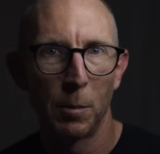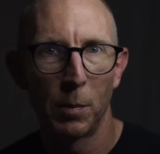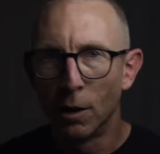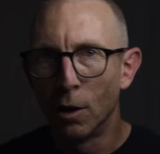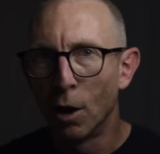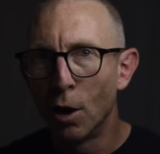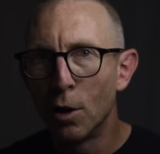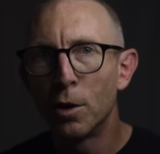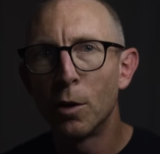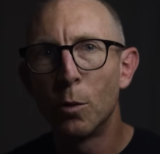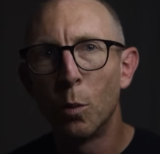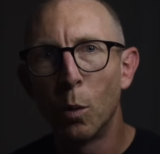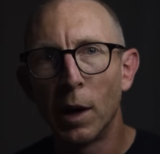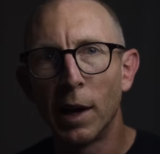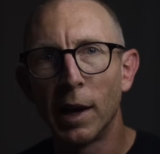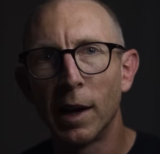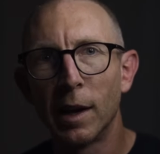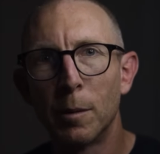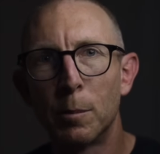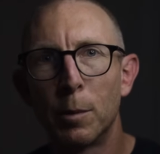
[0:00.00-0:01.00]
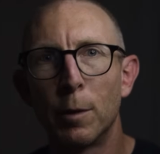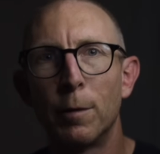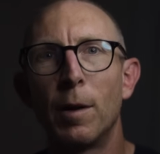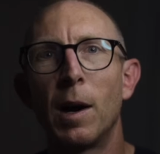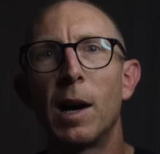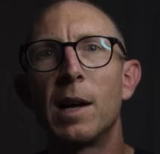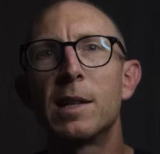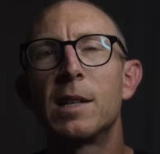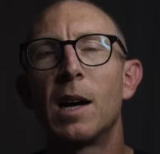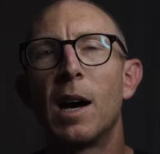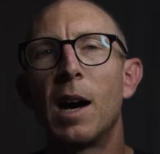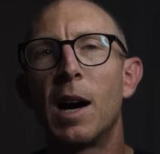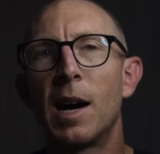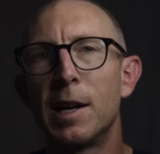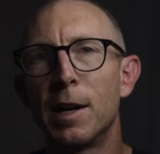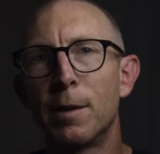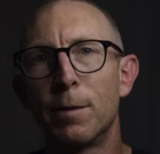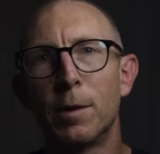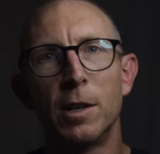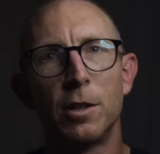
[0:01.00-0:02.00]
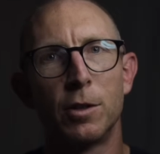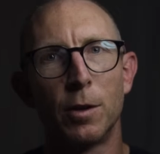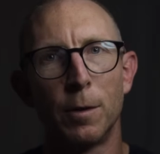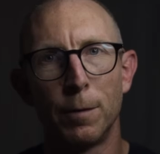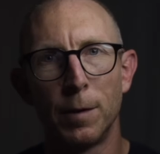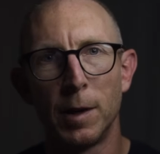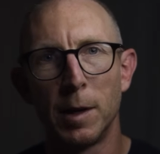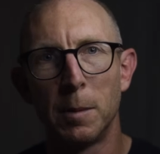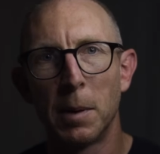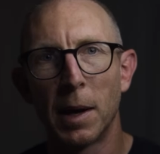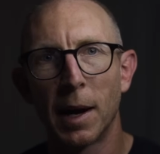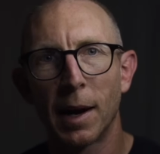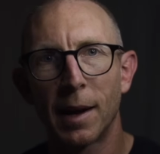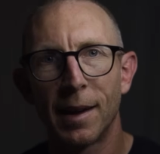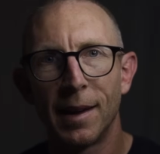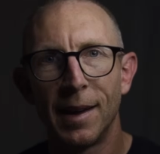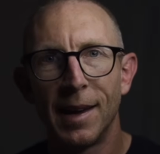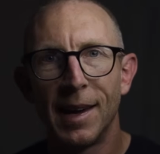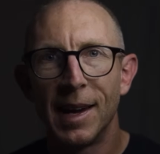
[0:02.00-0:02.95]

And a loaded wing provides high definition feedback.